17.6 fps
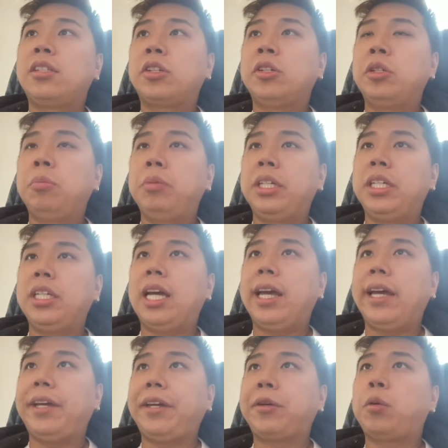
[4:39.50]
going to be
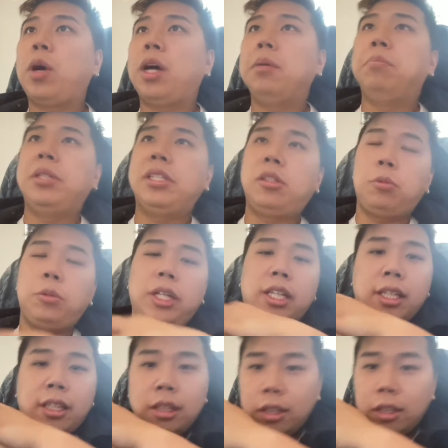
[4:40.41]
a quite busy
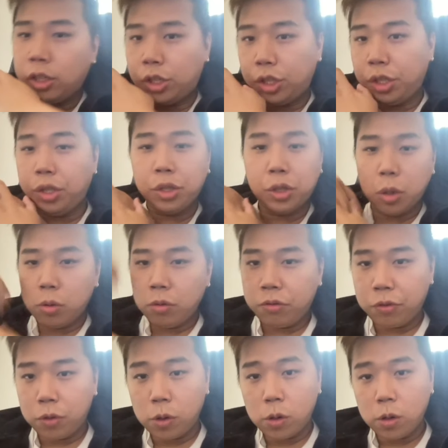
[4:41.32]
week. Do you go
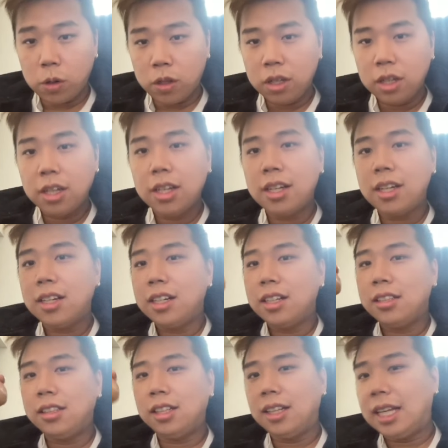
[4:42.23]
for
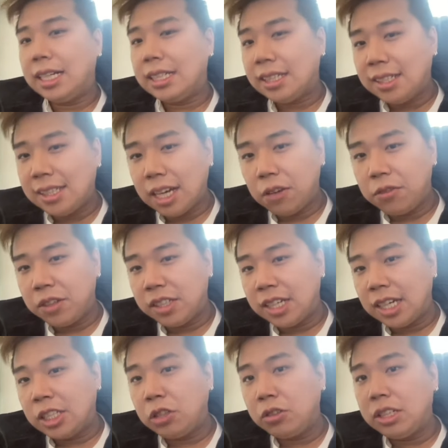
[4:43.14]
the leather set of
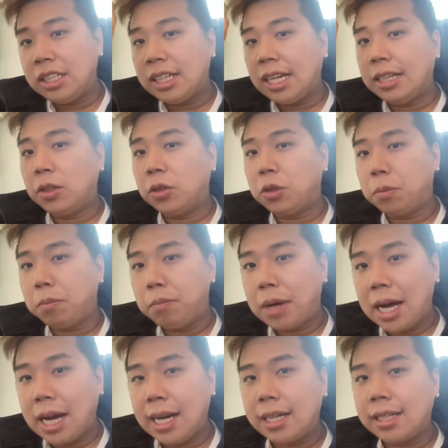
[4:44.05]
accessories, like all the
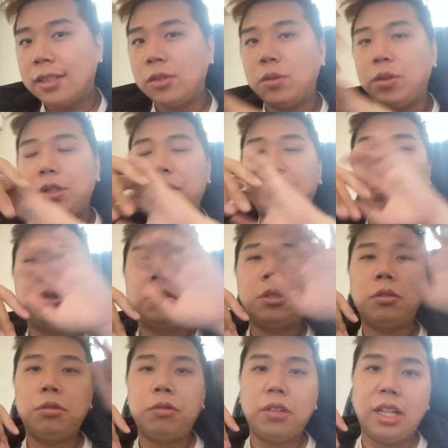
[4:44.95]
bags, or are you going
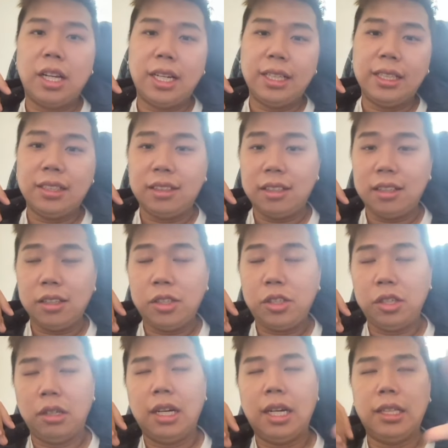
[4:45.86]
to go for like the
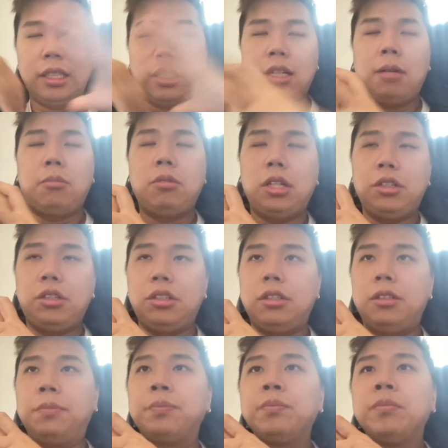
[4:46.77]
Stone Island
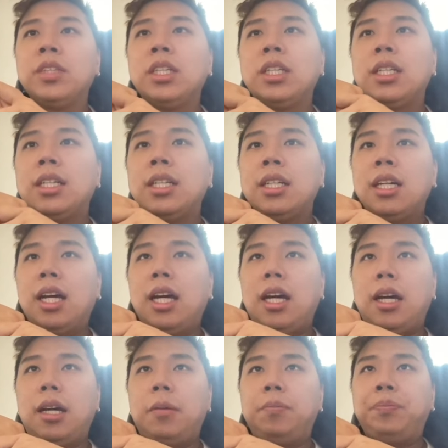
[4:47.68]
collaboration?
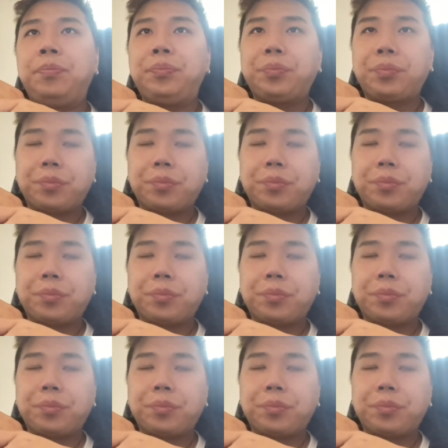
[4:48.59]
I